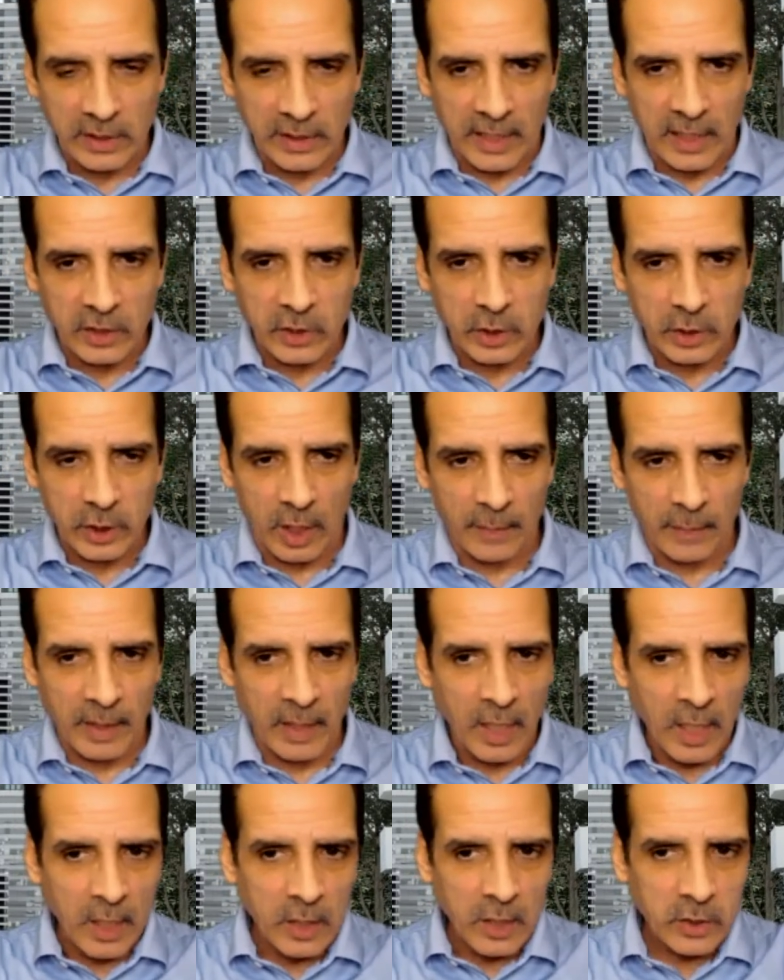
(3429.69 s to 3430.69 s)
ladies and
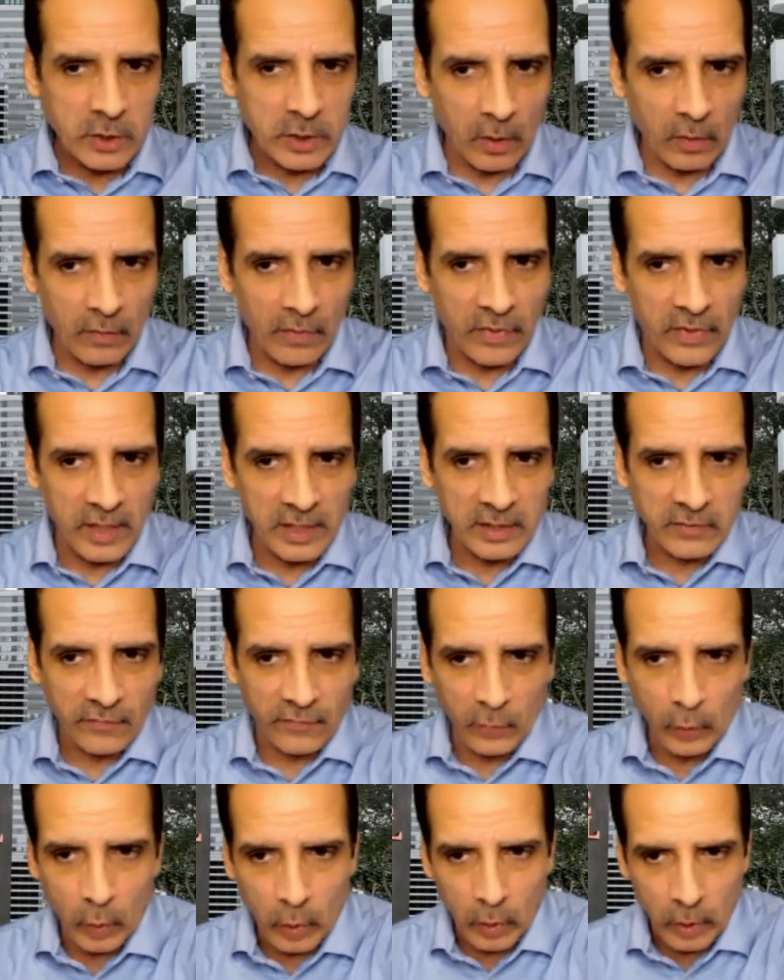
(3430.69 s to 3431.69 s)
gentlemen, so this
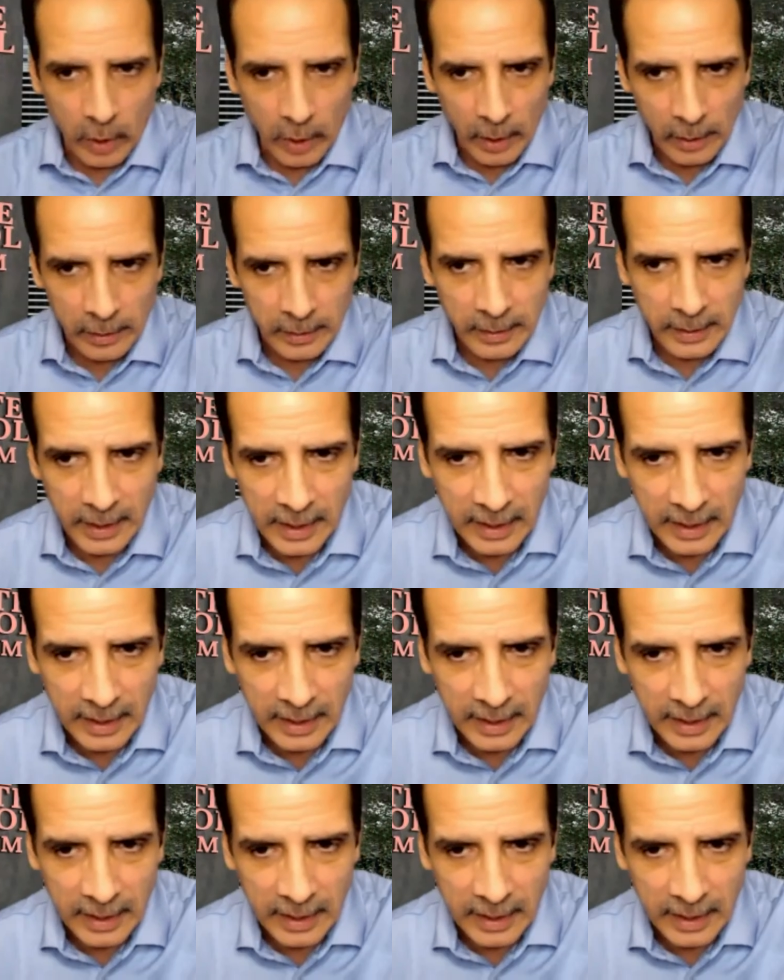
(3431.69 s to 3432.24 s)
floor